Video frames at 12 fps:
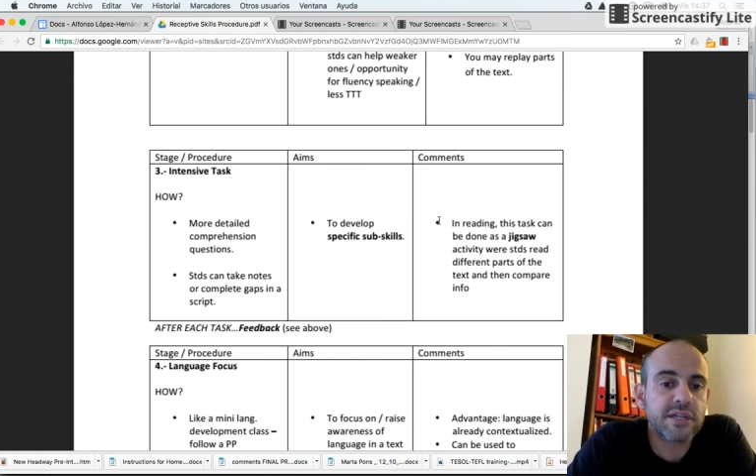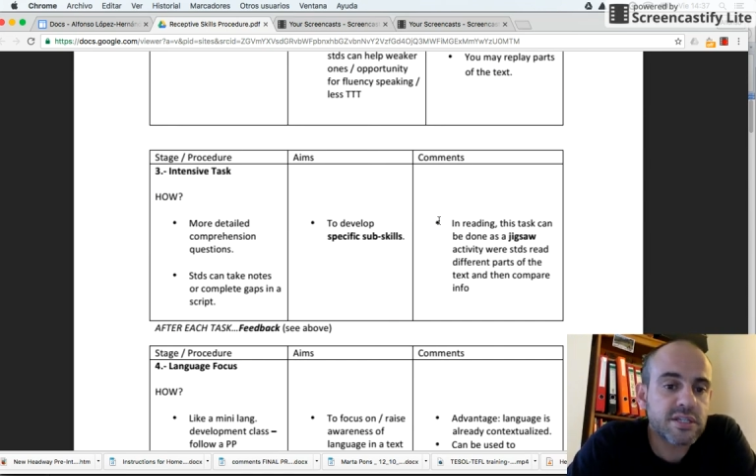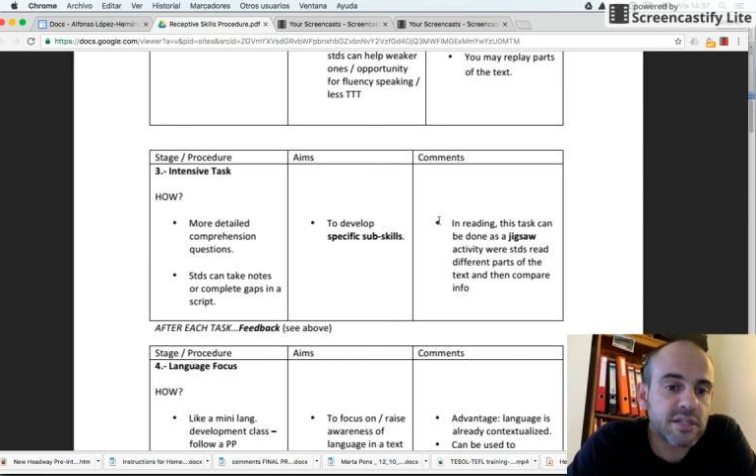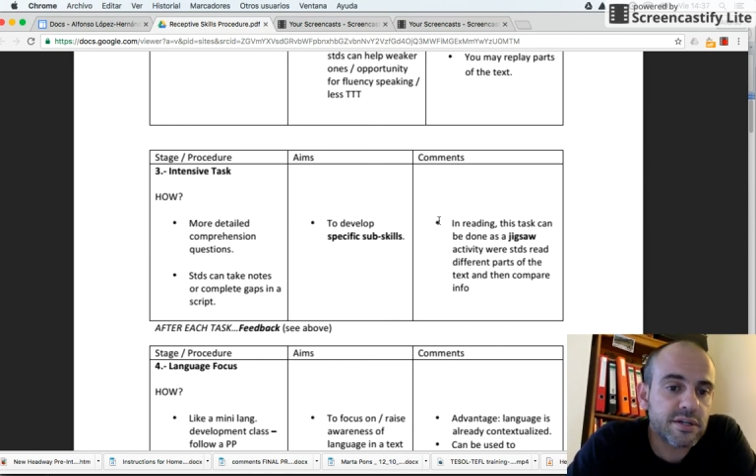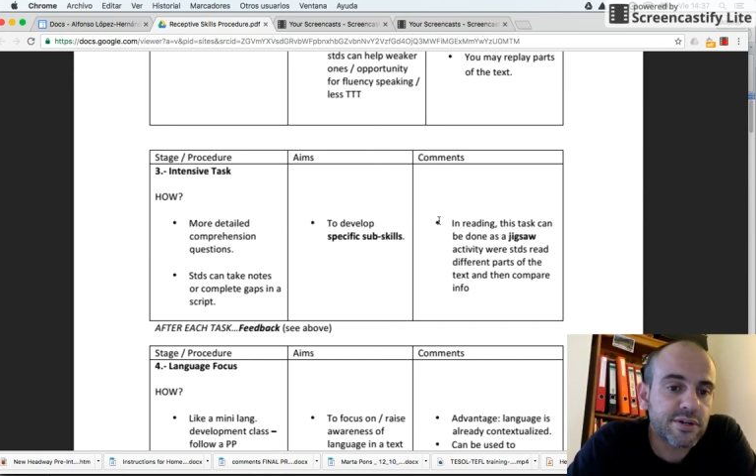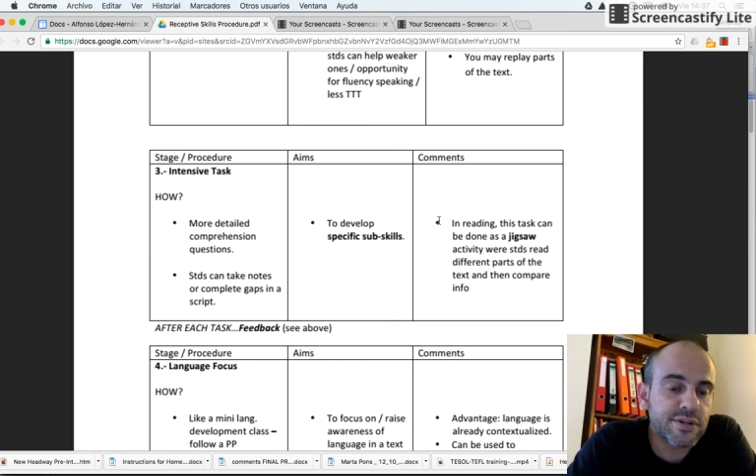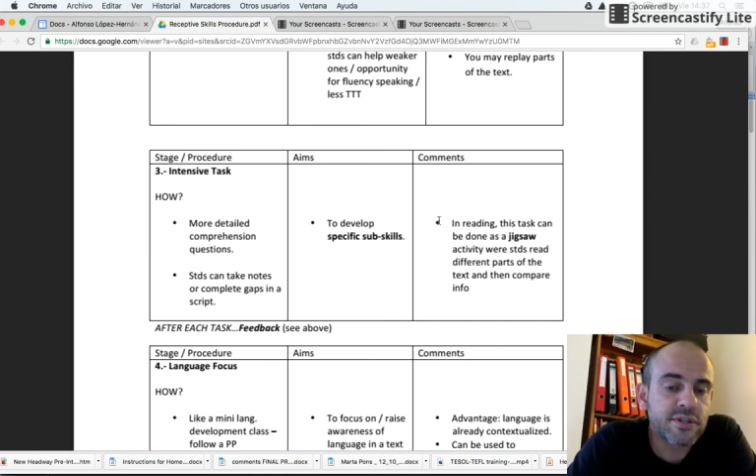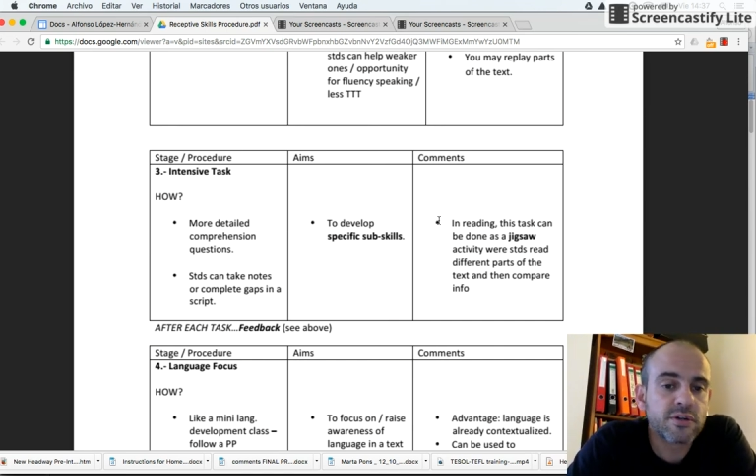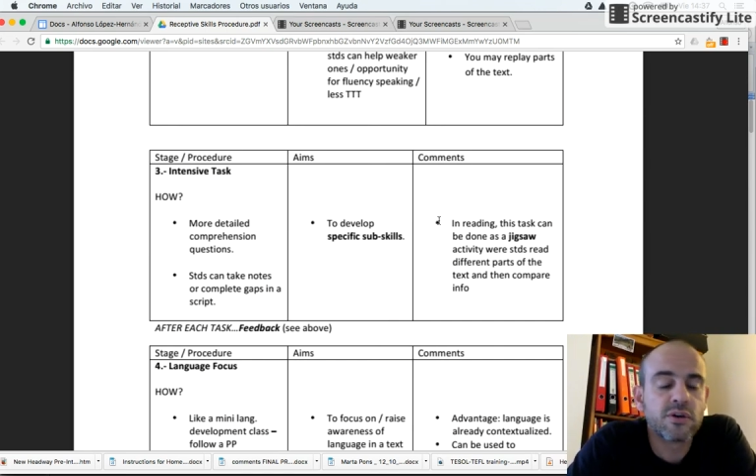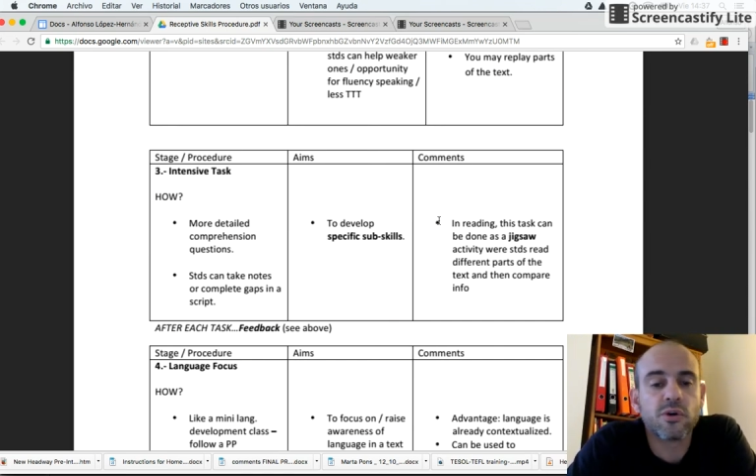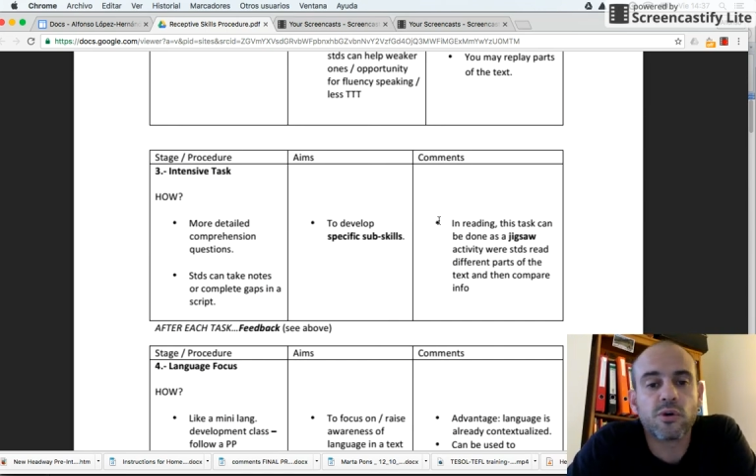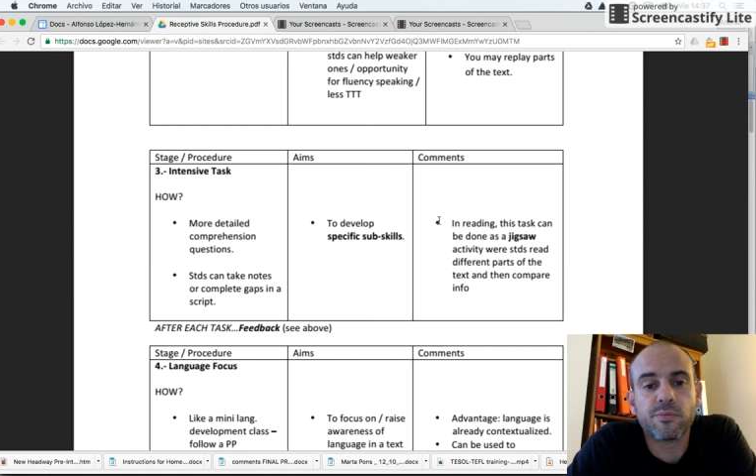listeners
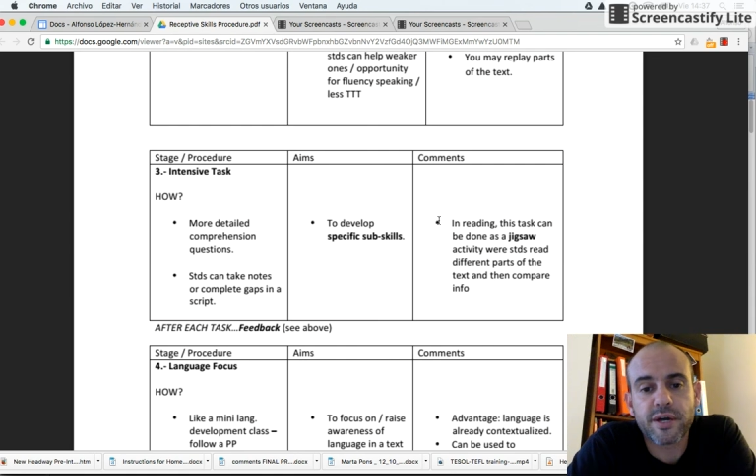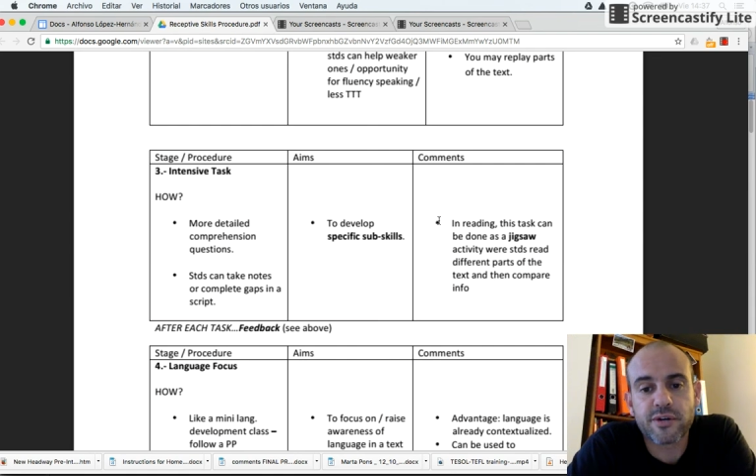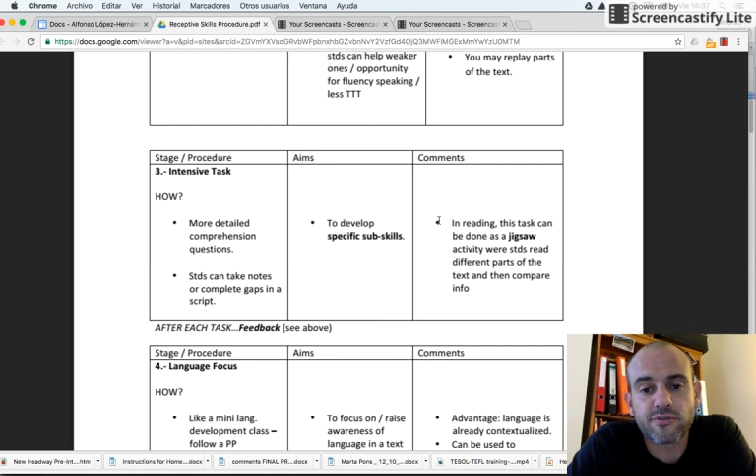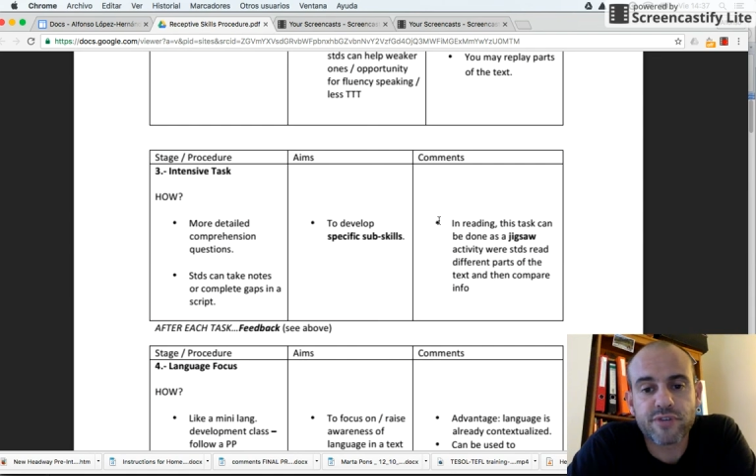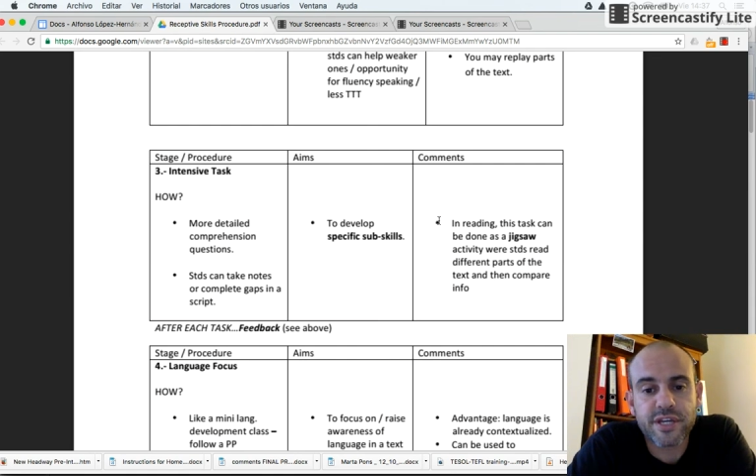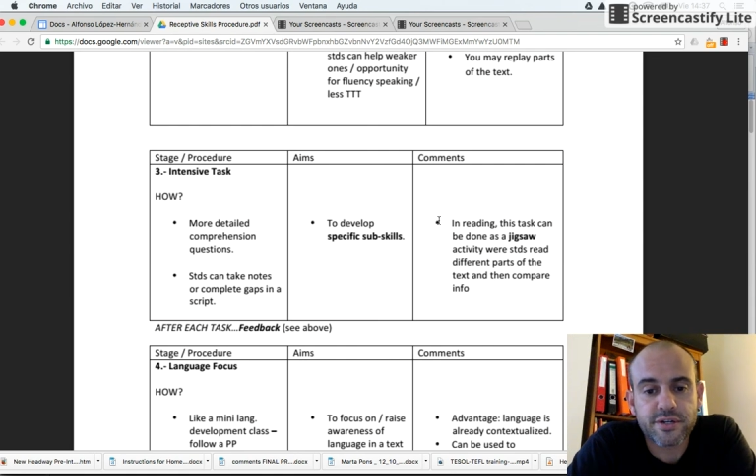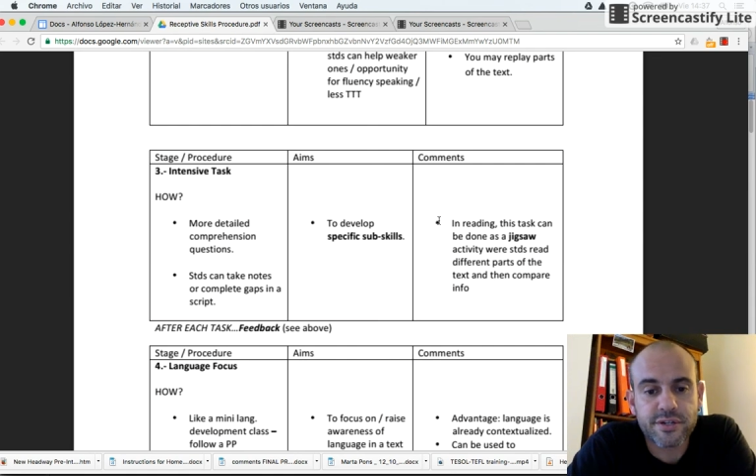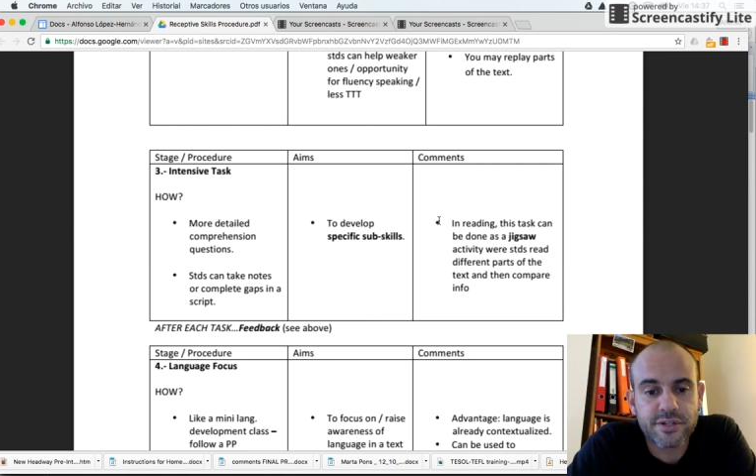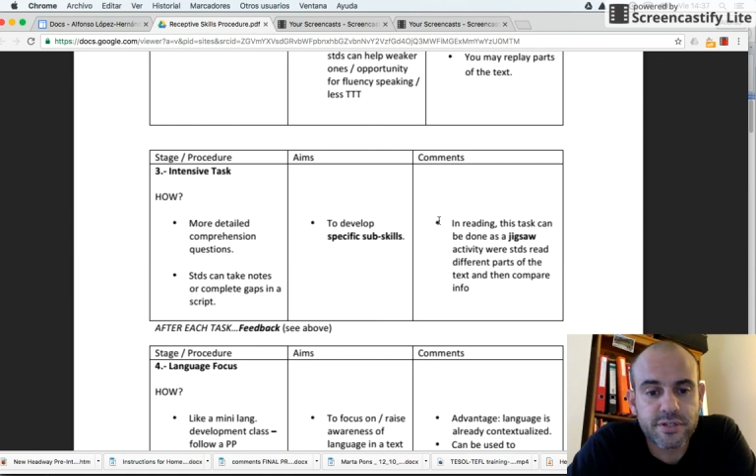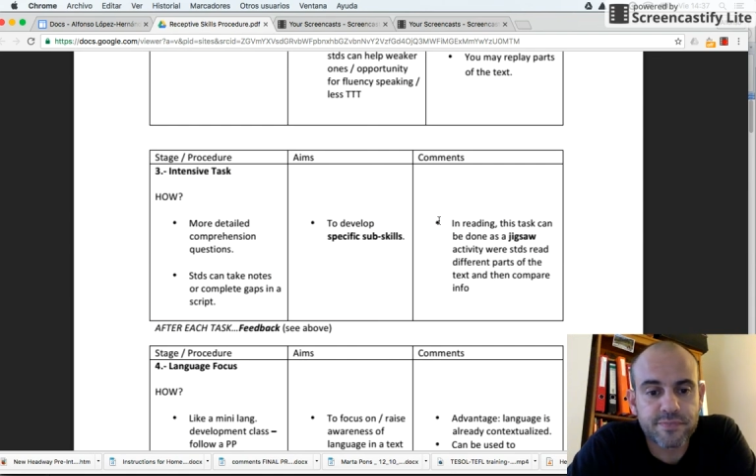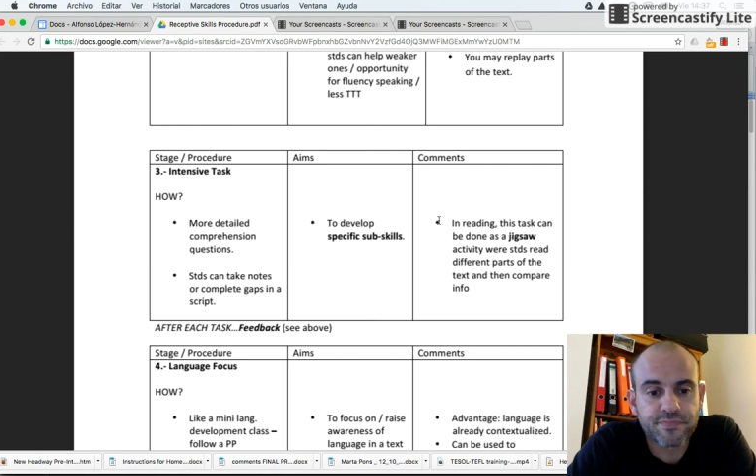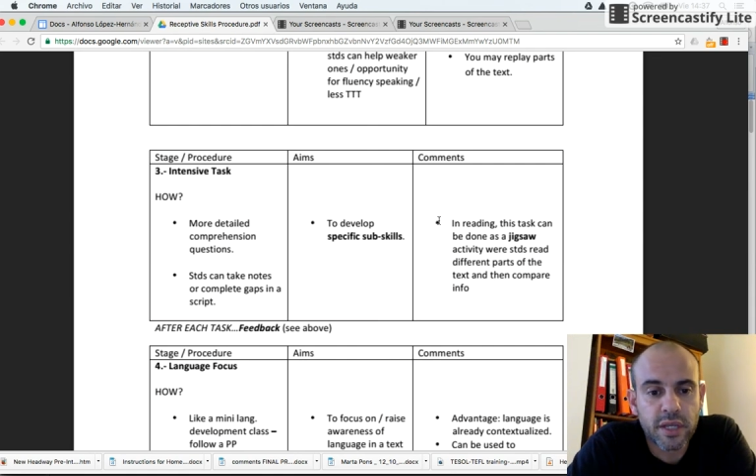or better
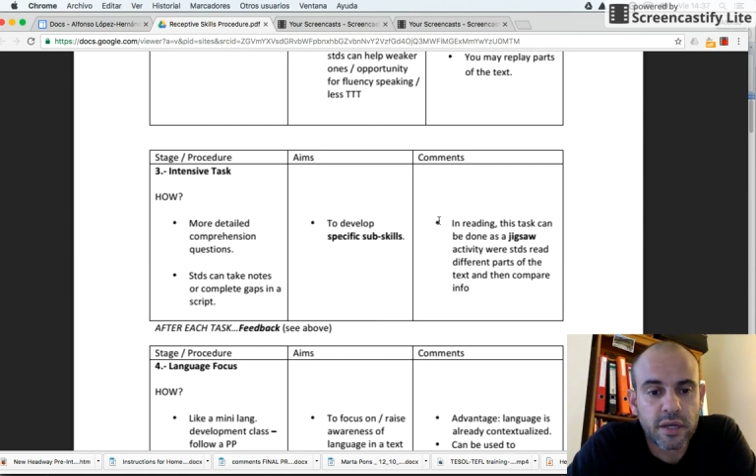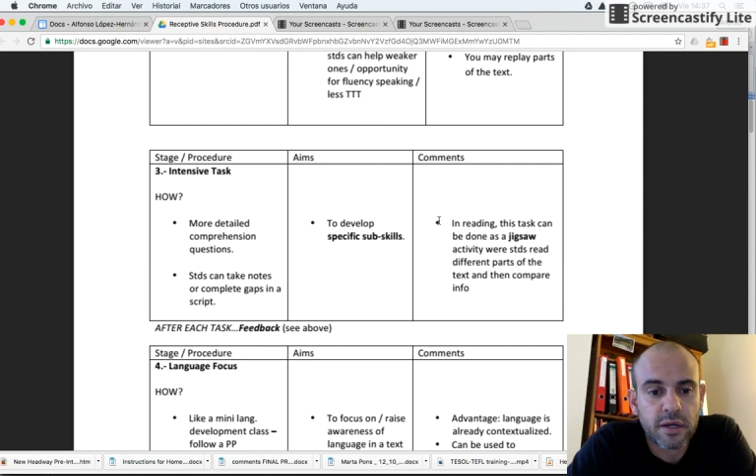readers.